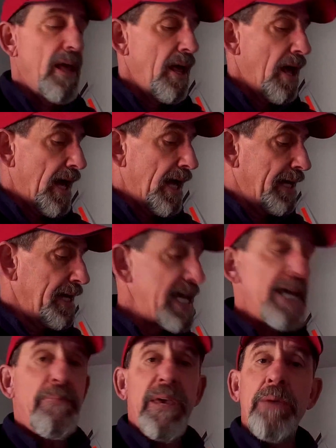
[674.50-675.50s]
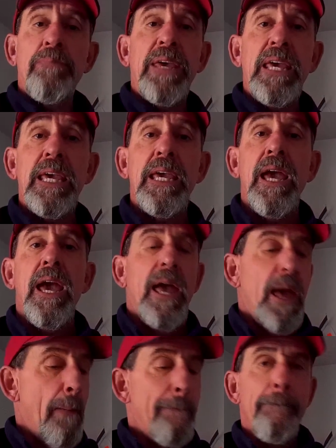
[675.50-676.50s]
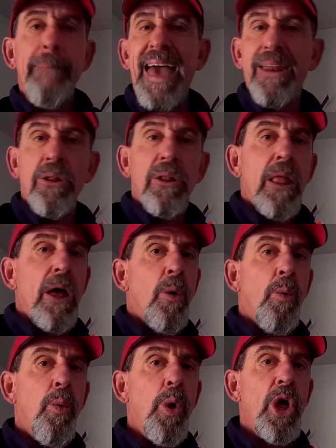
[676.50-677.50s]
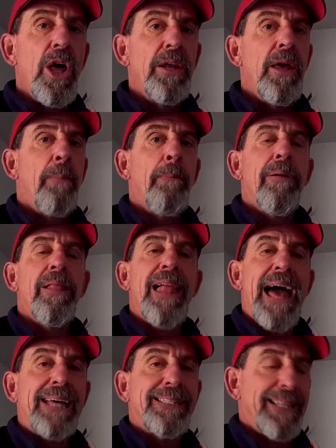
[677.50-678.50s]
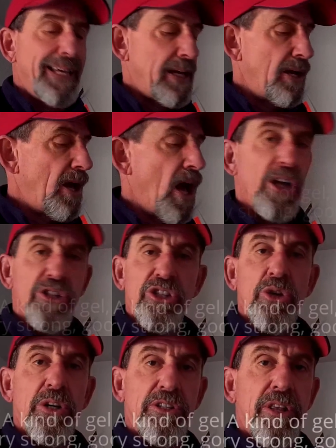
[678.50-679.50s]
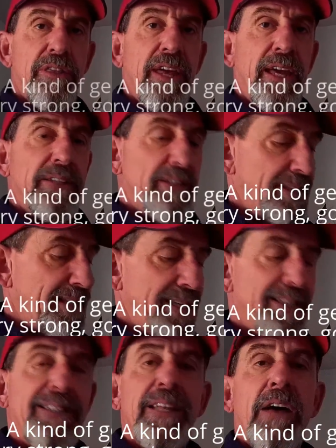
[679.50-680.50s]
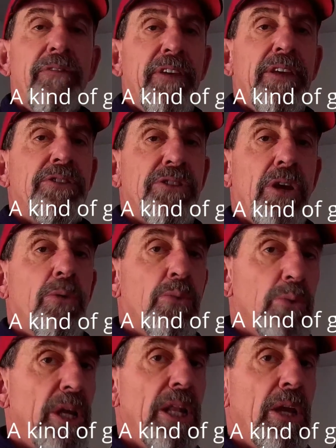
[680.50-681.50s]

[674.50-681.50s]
On EPP, metal, wood, plastic, all sorts of things. This stuff is really,